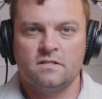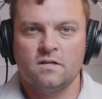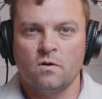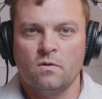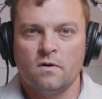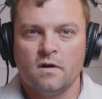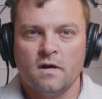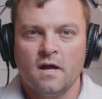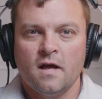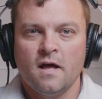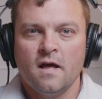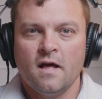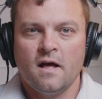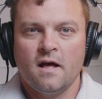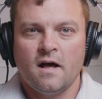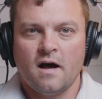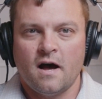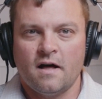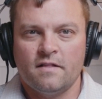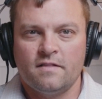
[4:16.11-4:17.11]
So
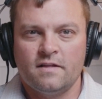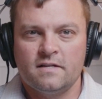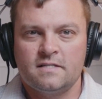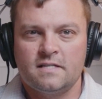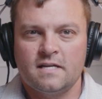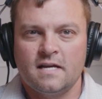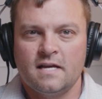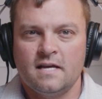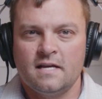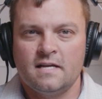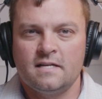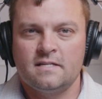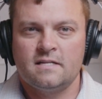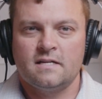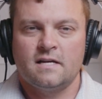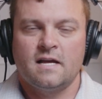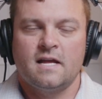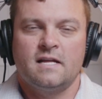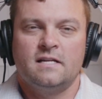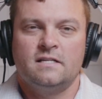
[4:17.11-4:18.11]
this is